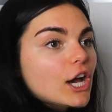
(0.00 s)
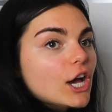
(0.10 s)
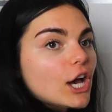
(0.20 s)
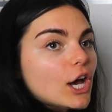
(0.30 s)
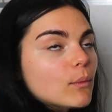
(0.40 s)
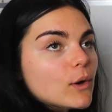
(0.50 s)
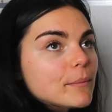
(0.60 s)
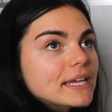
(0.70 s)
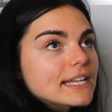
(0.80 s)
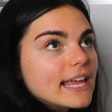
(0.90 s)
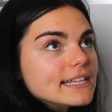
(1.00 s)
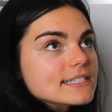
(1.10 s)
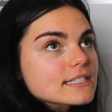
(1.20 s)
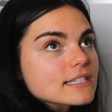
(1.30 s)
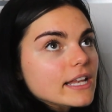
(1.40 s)
a woman that's
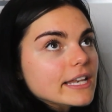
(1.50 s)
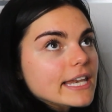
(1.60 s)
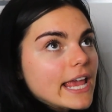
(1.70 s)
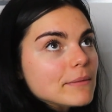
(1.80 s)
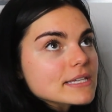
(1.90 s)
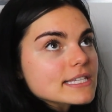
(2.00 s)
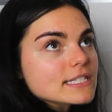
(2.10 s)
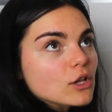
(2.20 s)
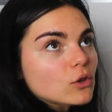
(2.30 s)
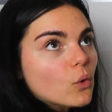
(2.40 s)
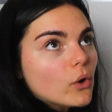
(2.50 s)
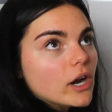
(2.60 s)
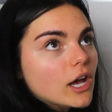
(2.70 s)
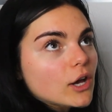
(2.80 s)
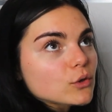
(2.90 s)
name is
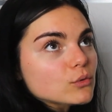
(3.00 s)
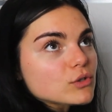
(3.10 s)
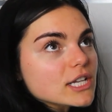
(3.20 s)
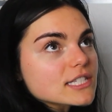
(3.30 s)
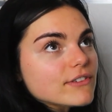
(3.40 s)
Laura who does